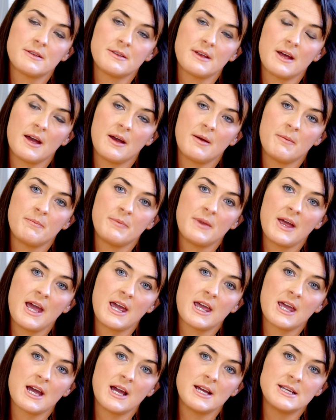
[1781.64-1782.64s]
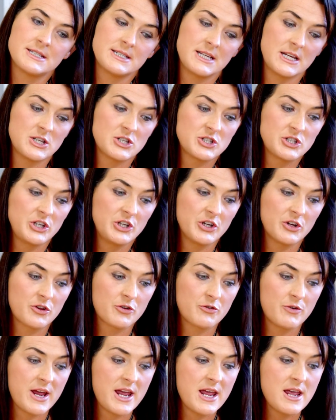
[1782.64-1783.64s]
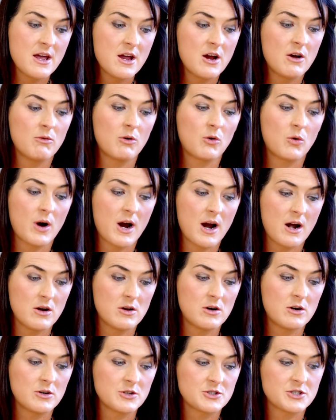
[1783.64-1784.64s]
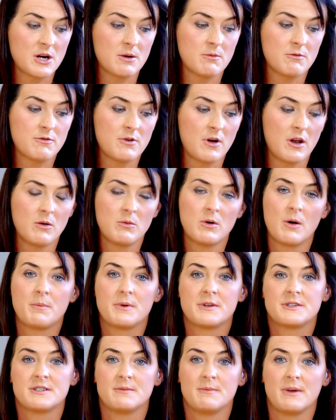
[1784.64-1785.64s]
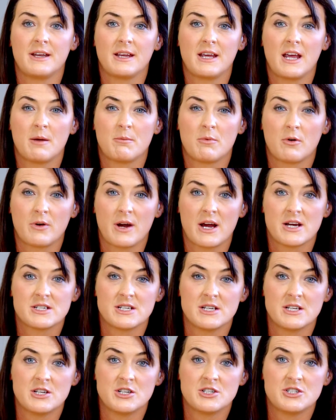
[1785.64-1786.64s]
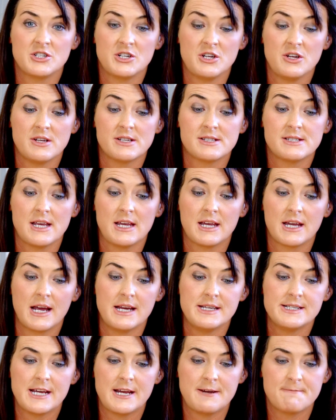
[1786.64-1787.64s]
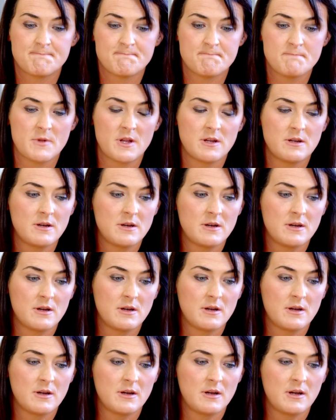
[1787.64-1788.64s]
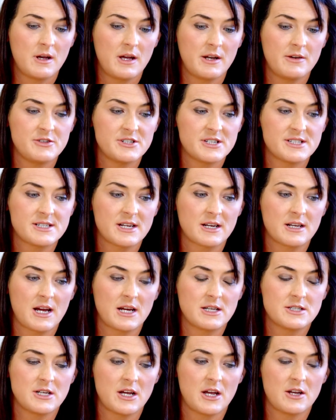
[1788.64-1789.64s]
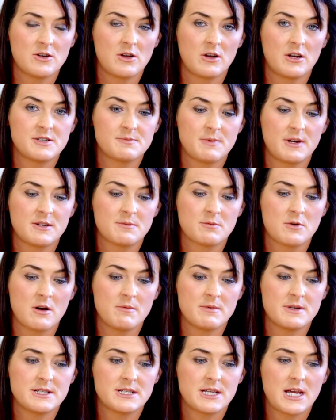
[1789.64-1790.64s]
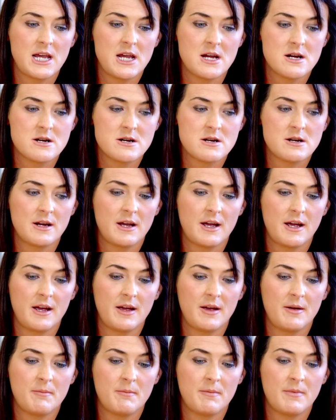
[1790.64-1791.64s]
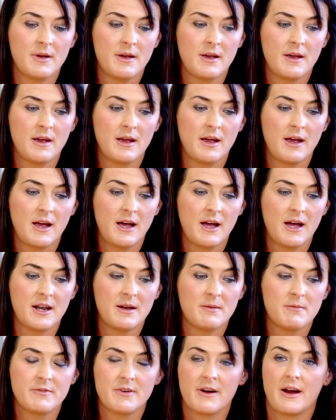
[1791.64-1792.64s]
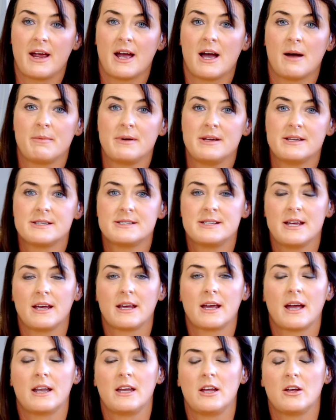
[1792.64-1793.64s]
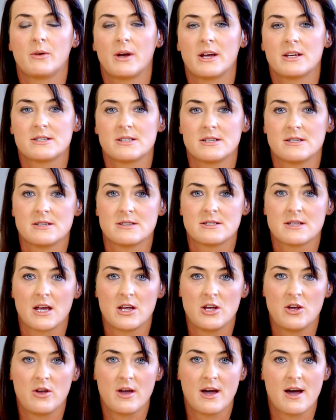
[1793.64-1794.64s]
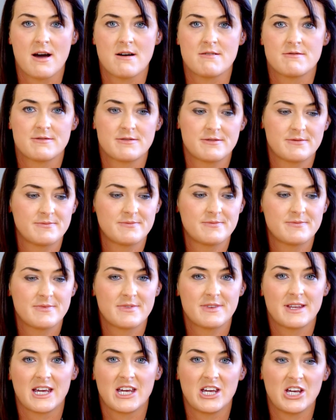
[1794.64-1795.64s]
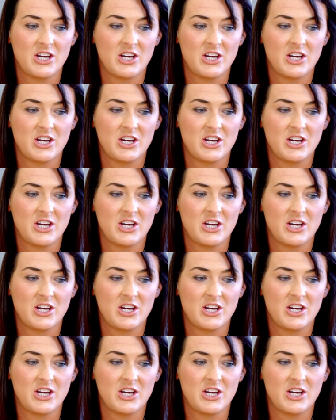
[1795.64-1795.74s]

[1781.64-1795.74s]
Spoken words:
AKI stage 2 or 3 require long-term follow-up to mitigate progression to CKD. I'd just like to acknowledge my department here, and I'm very happy to take any questions that you have. Thank